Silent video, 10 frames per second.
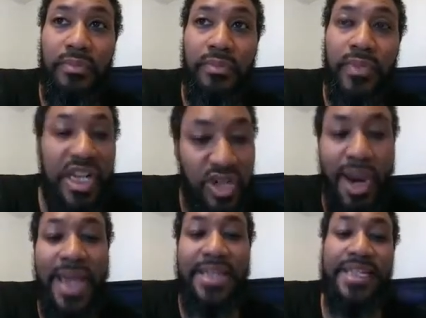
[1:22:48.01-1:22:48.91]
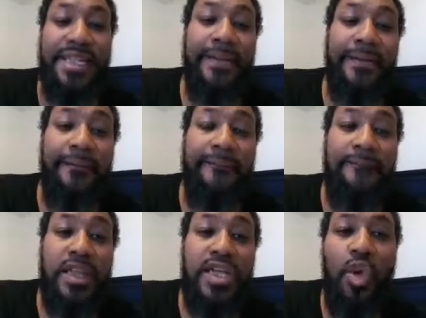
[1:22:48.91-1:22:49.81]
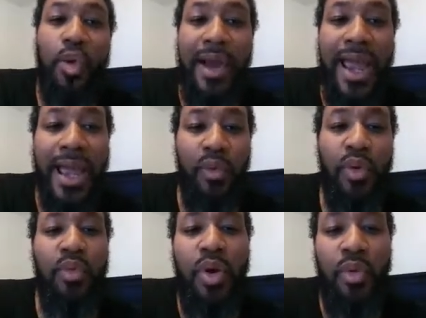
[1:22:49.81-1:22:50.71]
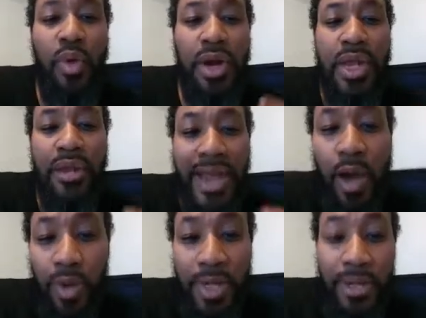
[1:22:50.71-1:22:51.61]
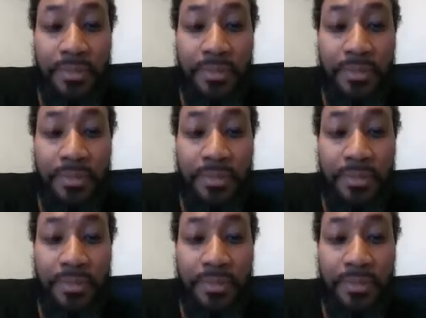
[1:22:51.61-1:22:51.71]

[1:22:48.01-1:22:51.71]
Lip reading: It's crazy. So we're here now with it.